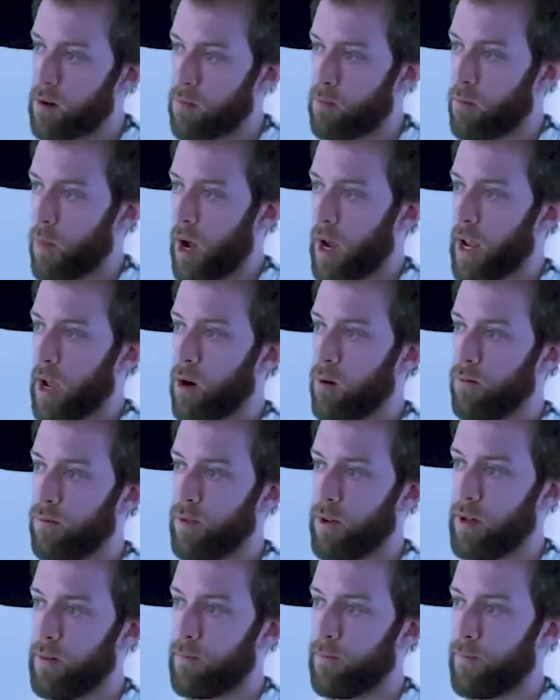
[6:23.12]
my
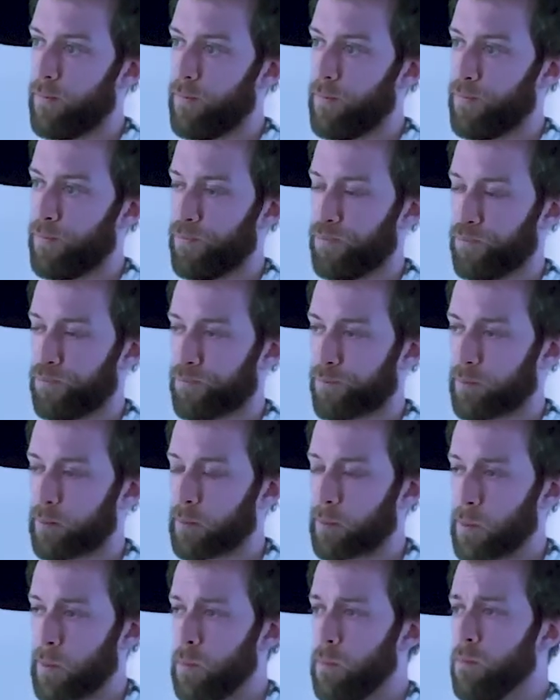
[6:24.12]
outfit.
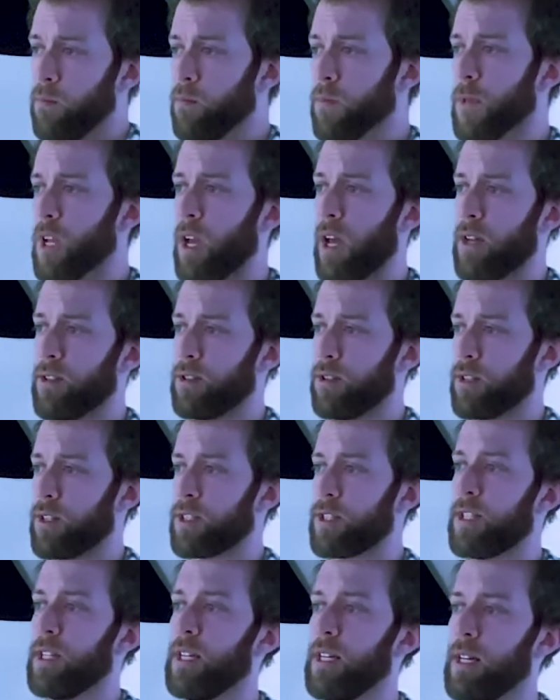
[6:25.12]
As you
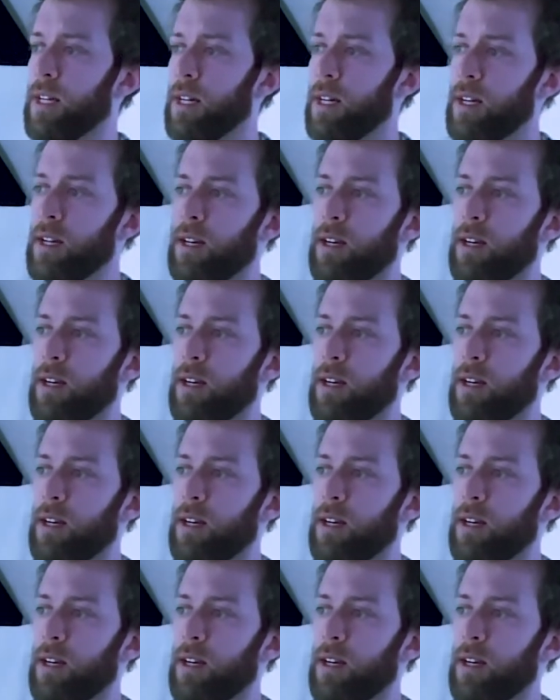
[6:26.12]
can see,